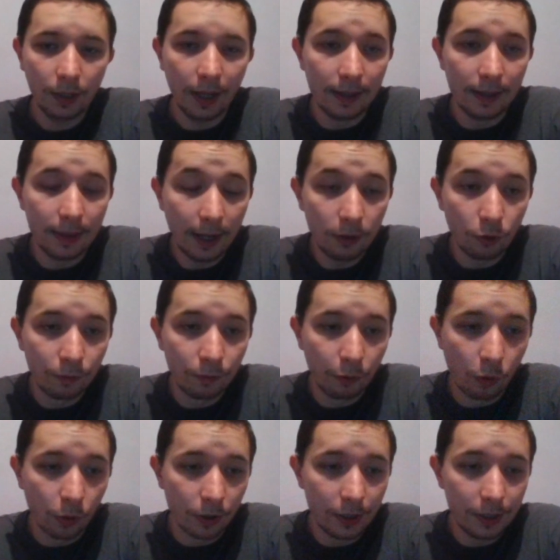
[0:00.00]
and then of
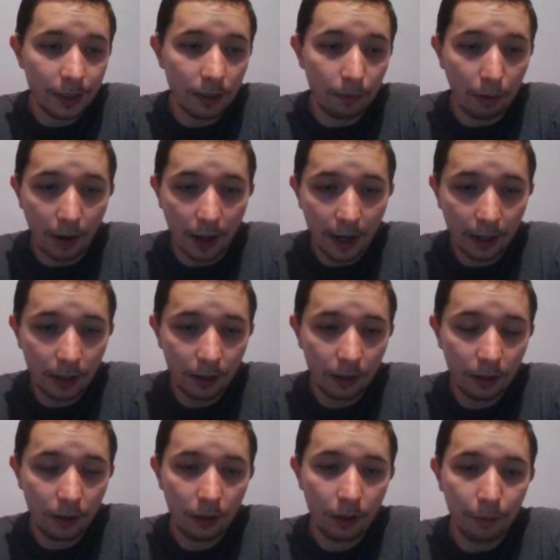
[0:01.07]
course black
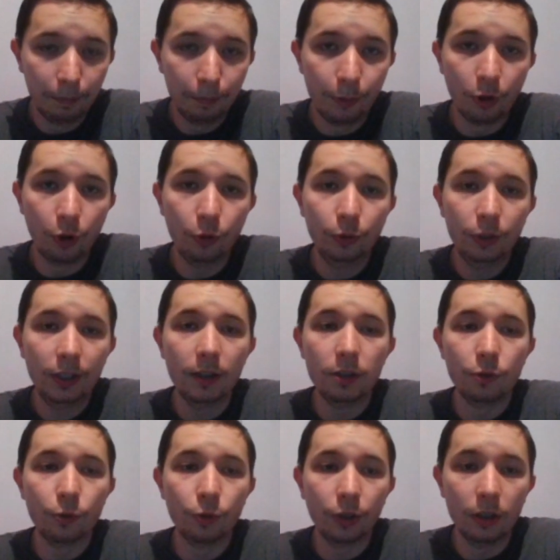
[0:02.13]
brought
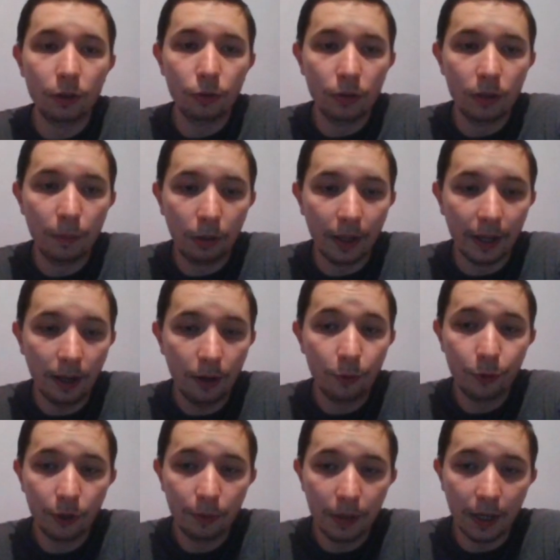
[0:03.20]
his rook into the play,
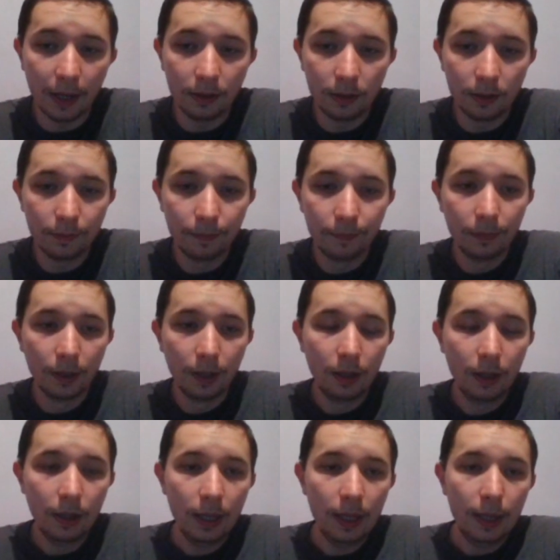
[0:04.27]
rook b8.
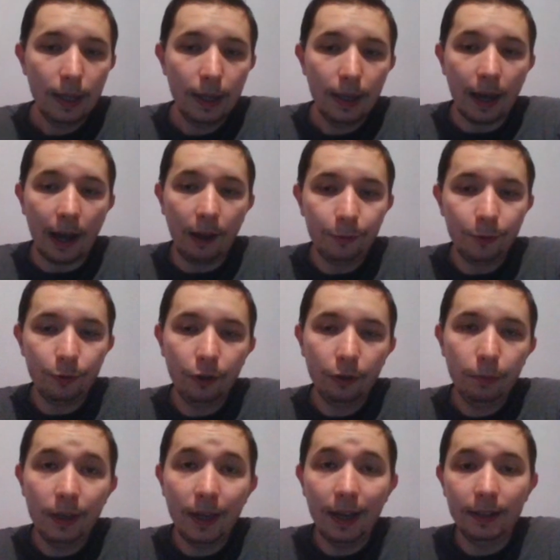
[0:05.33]
After
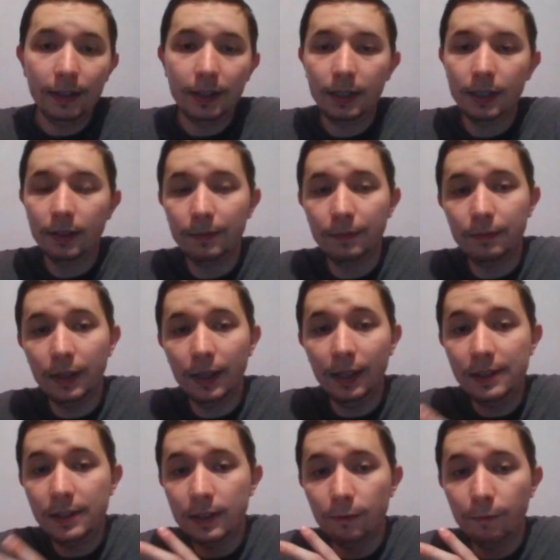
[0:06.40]
rook b8,
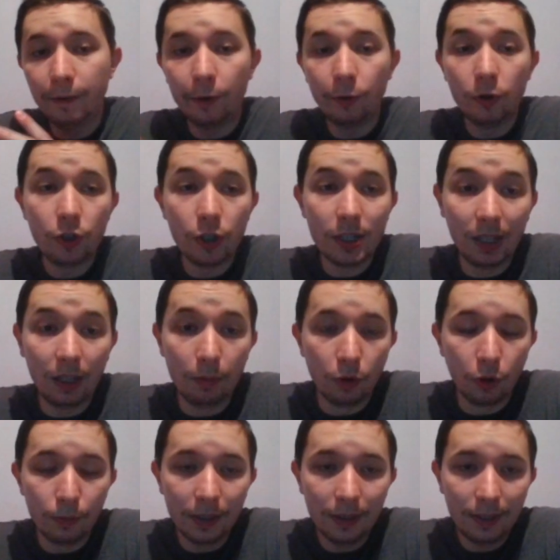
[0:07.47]
it's a very interesting
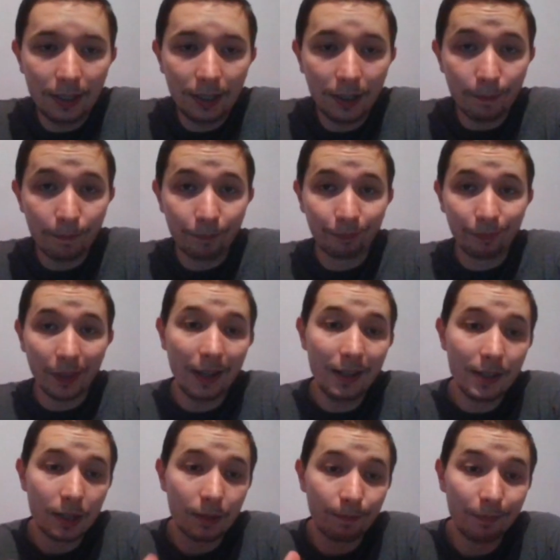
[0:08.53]
moment.
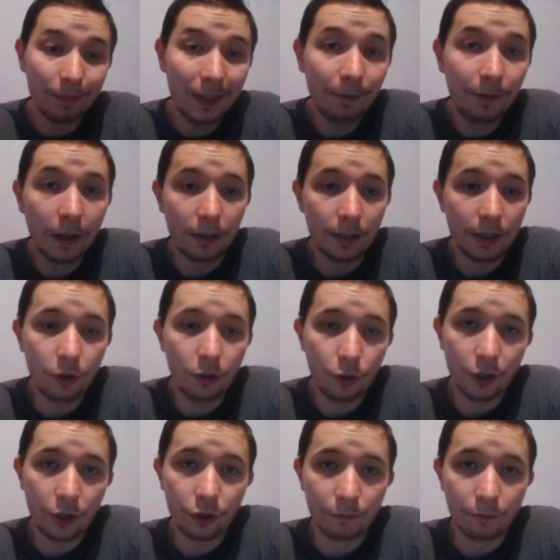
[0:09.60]
It's a difficult
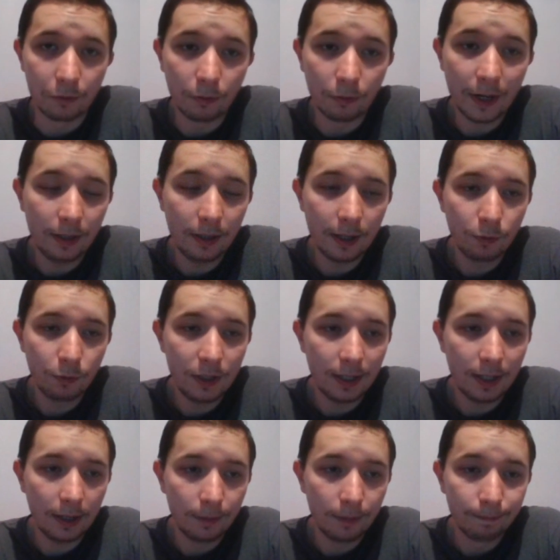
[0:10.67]
situation for white, as we
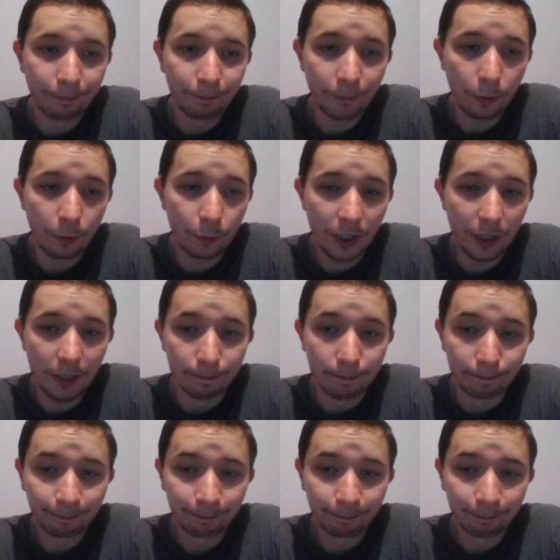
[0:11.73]
said already.